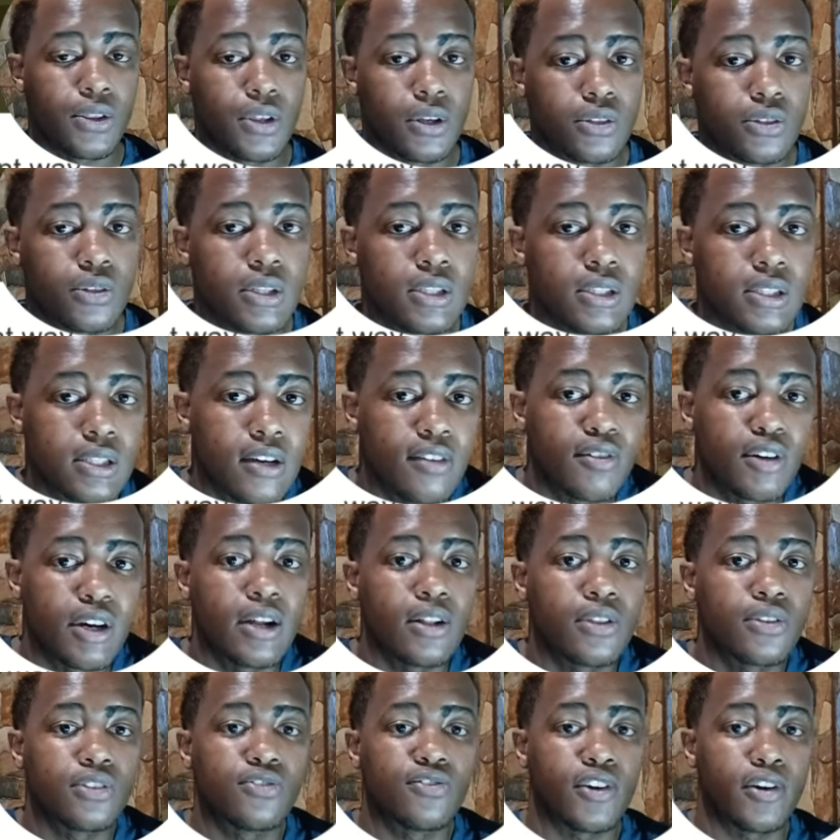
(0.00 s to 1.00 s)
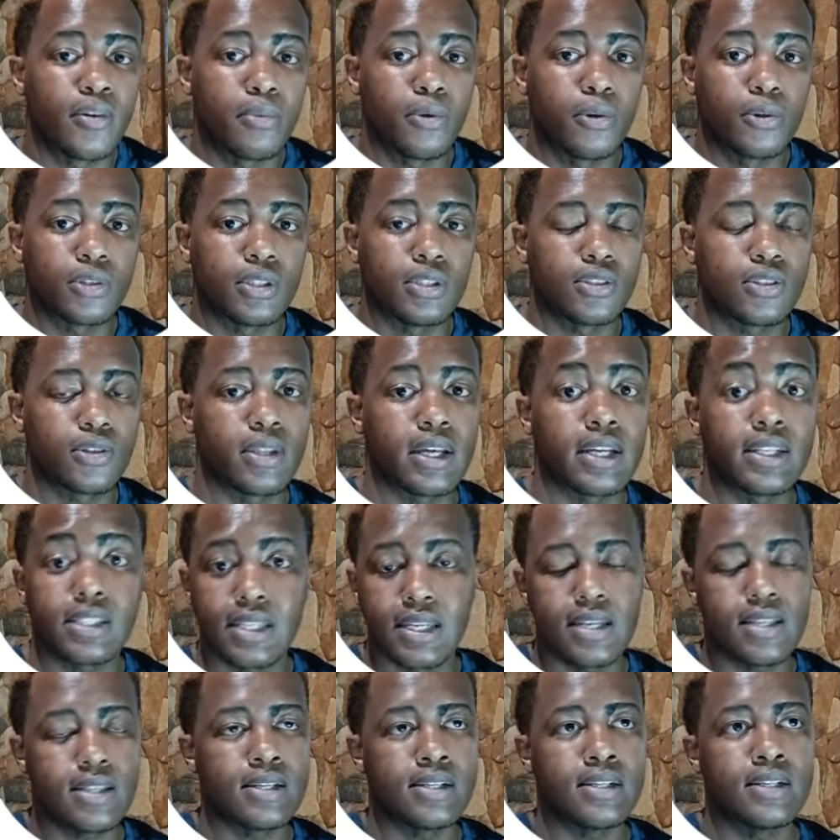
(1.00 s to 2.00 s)
So the Discovery Health is very important. So that's
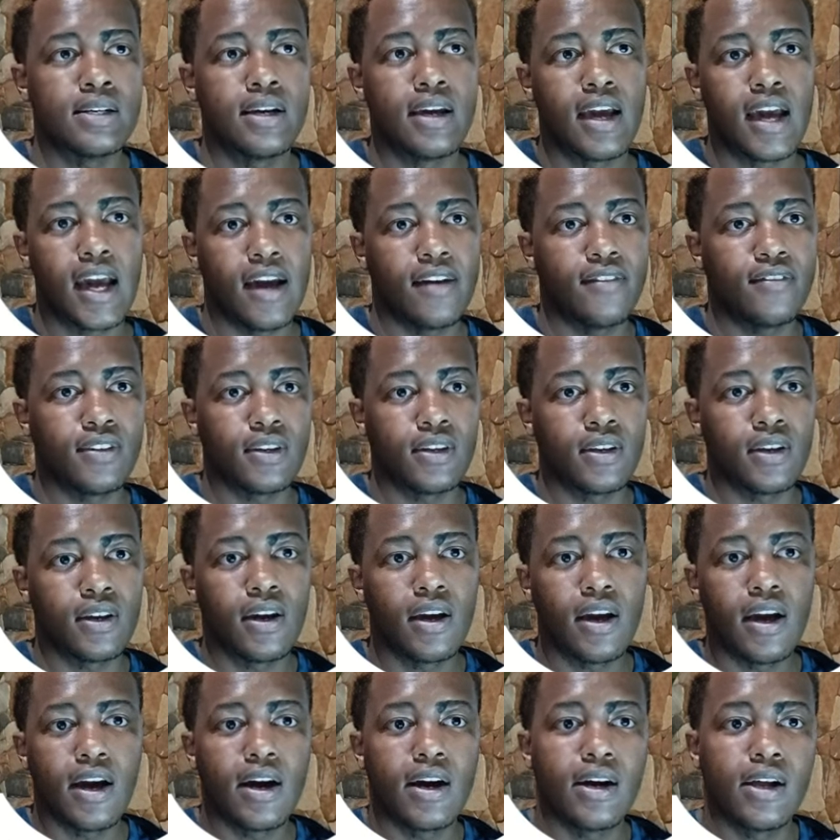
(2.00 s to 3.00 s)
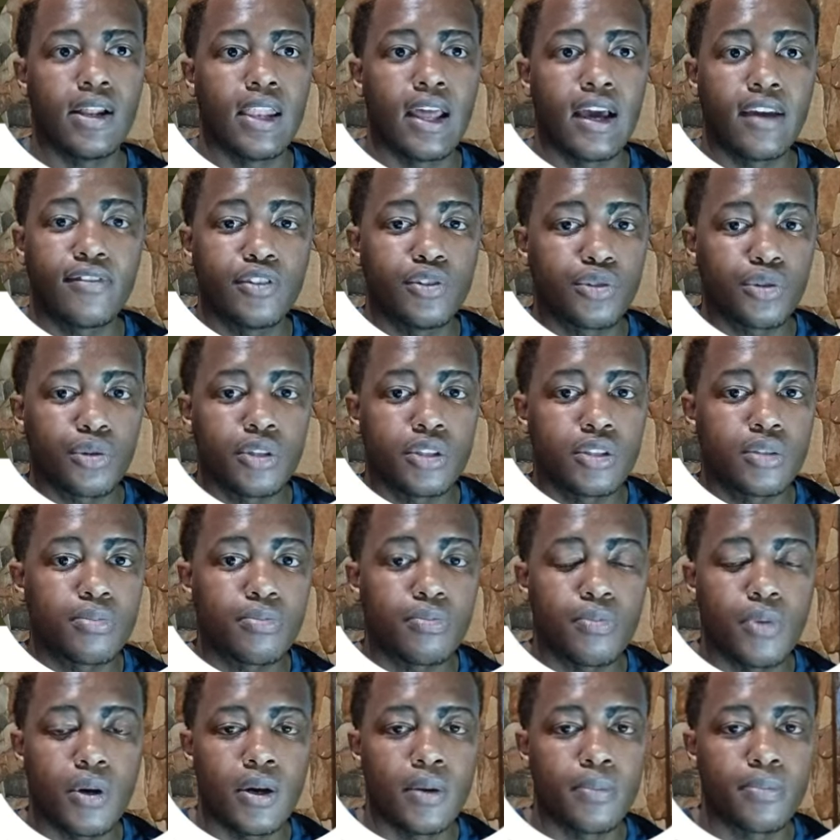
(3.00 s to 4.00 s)
either having a life insurance
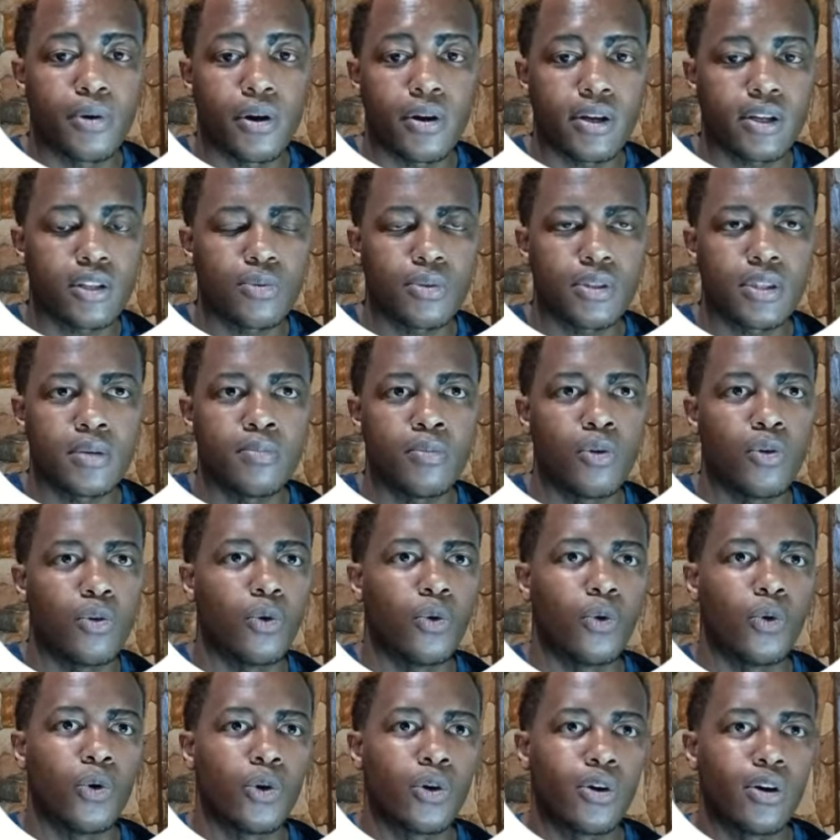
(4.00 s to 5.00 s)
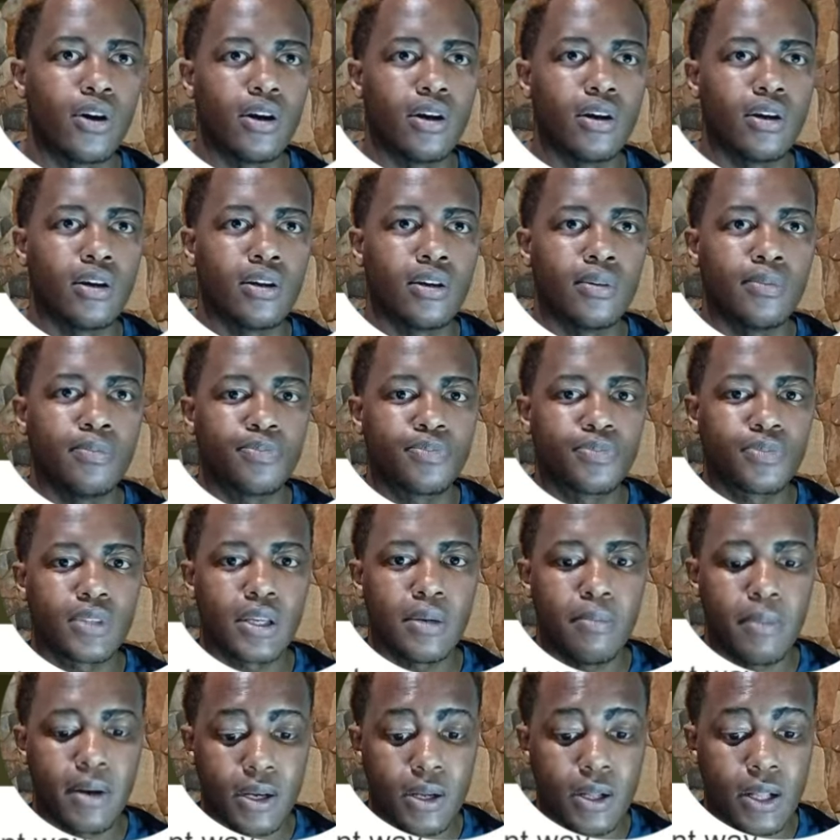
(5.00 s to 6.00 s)
product with them or
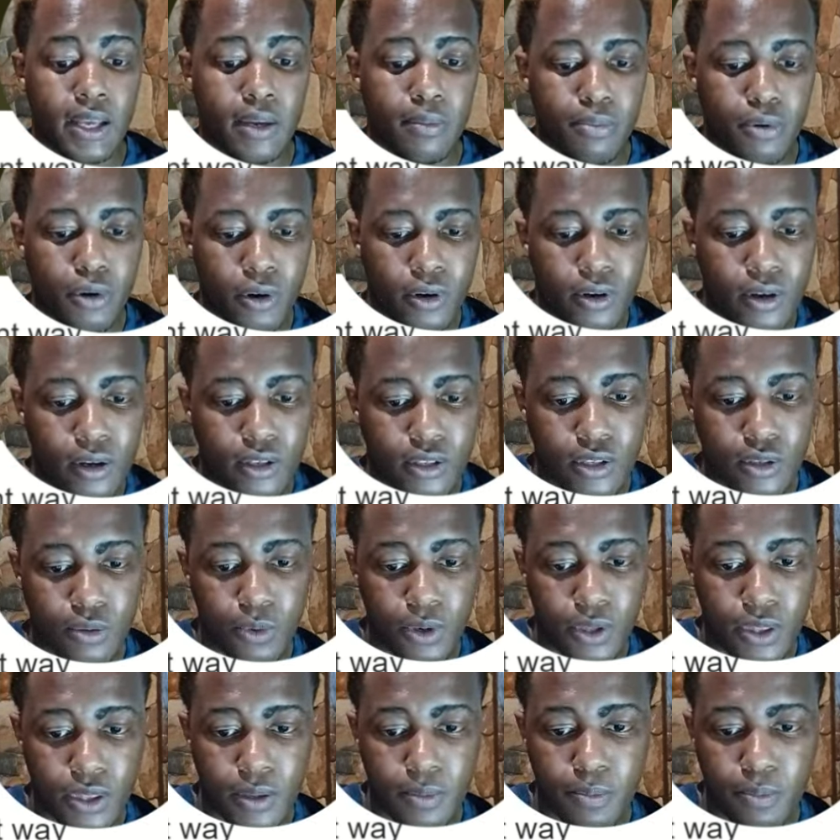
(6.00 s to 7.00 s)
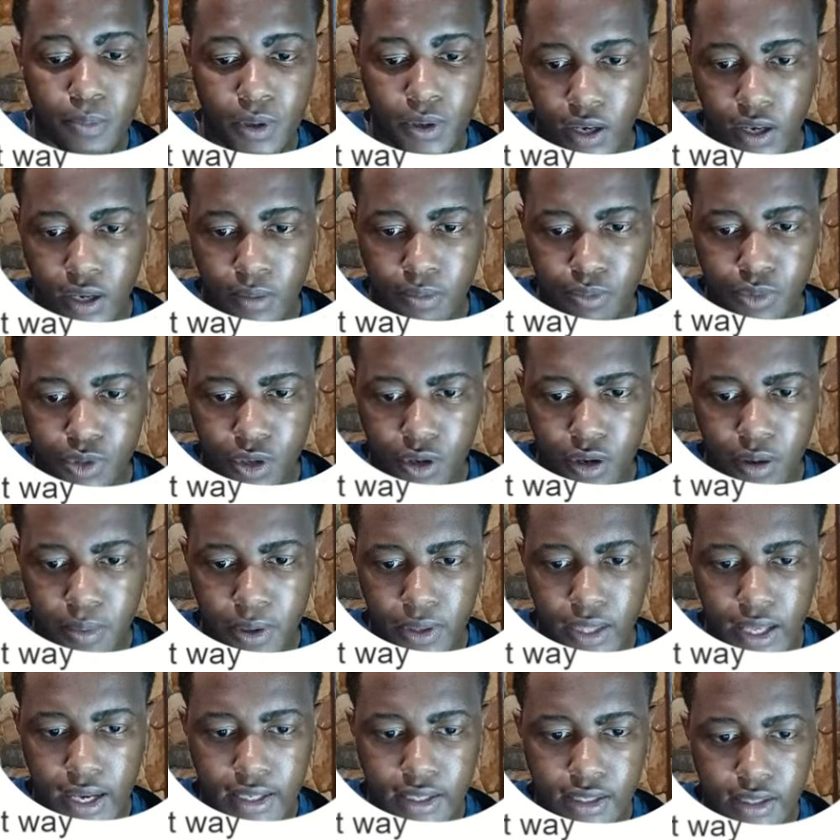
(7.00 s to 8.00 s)
medical aid product with them. I'm sorry about
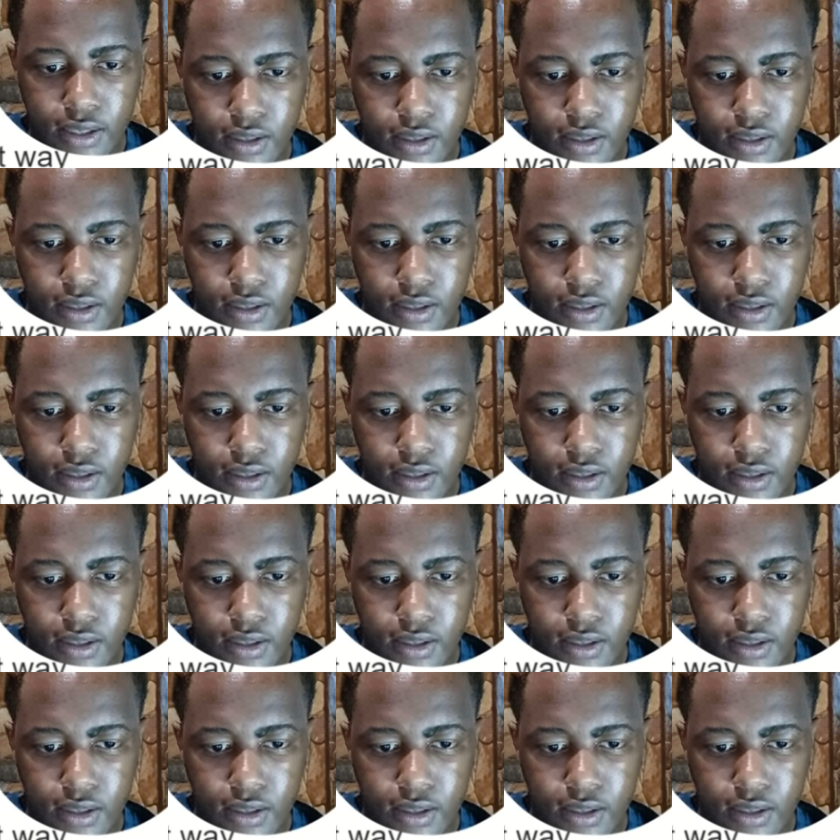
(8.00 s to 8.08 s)
that.